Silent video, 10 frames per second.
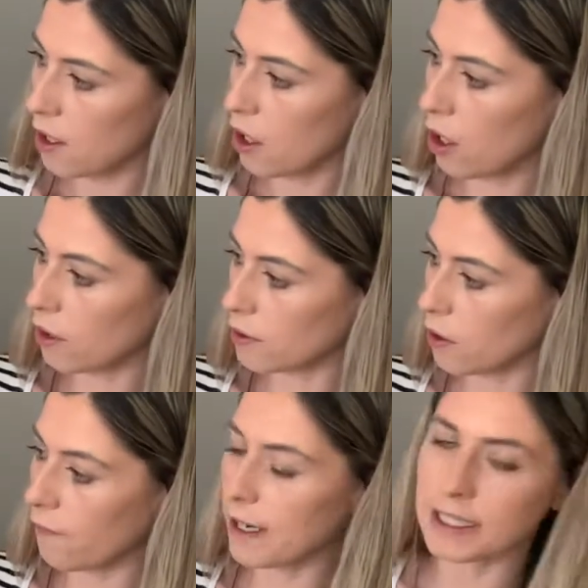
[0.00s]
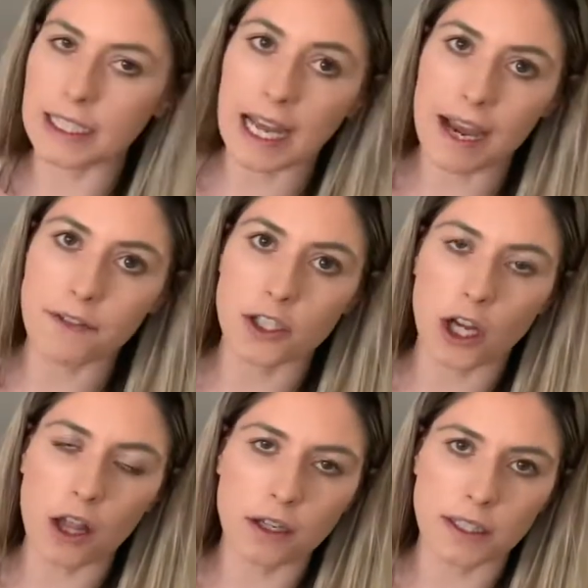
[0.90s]
Also, if I didn't have the
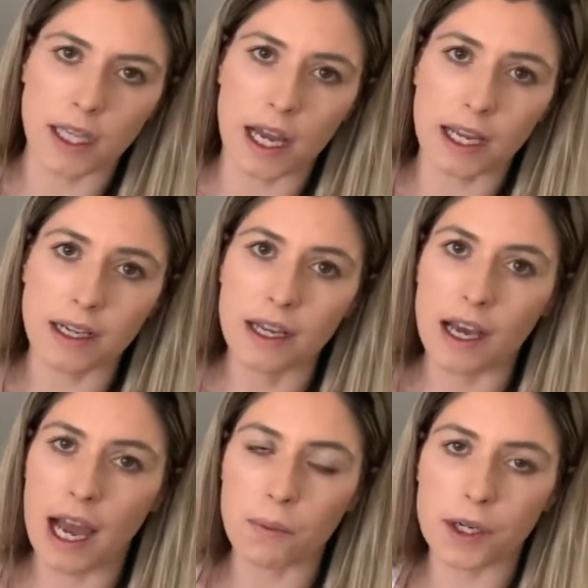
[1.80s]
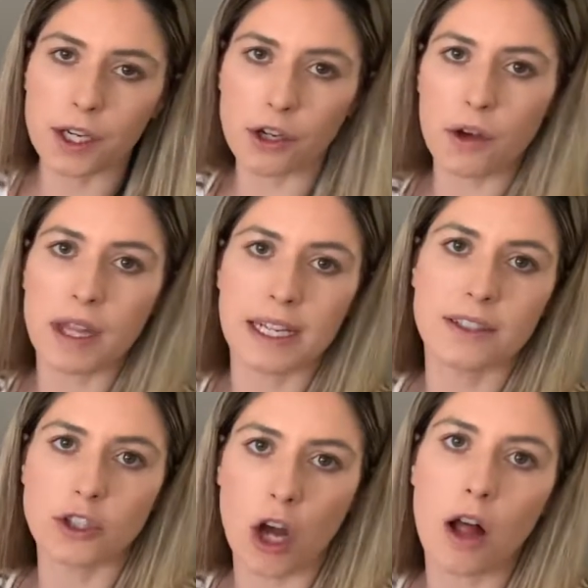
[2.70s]
dollar sign, I wouldn't know that
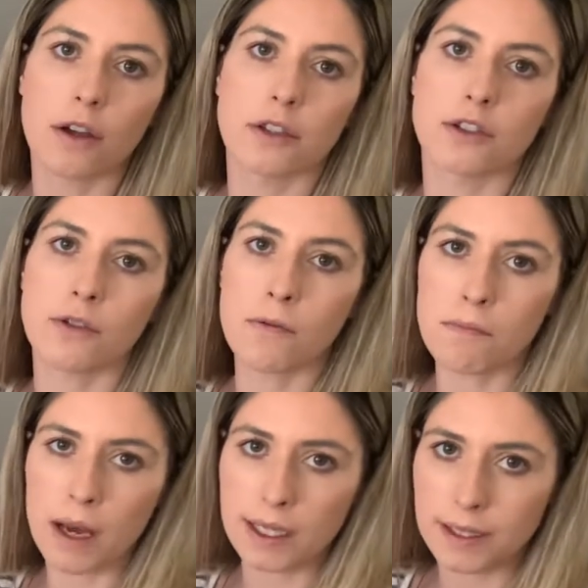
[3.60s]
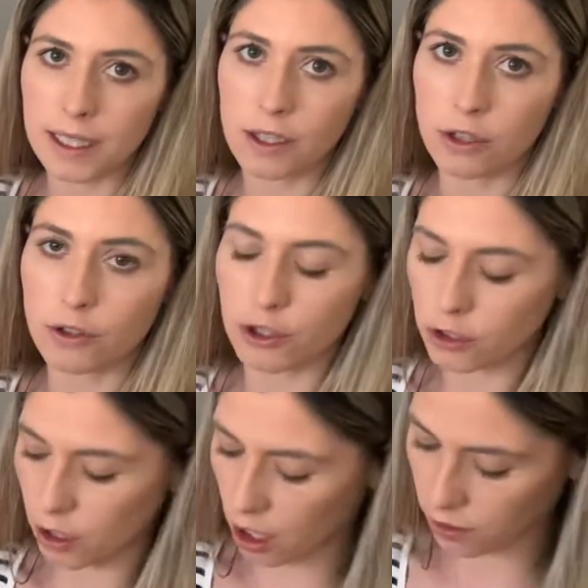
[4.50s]
it's dollars. You must include your
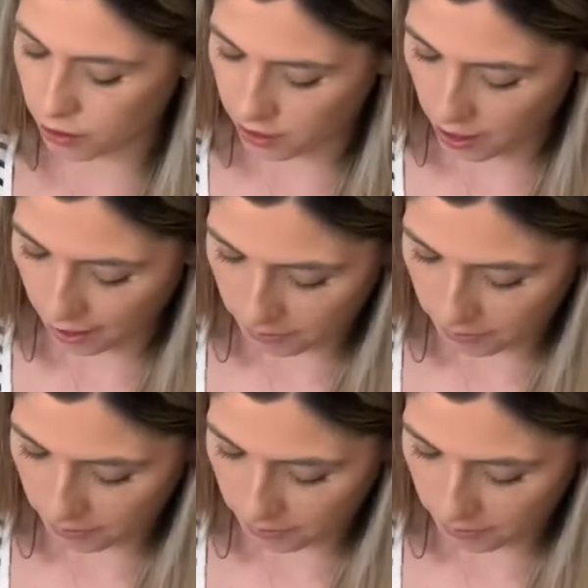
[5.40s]
dollar sign.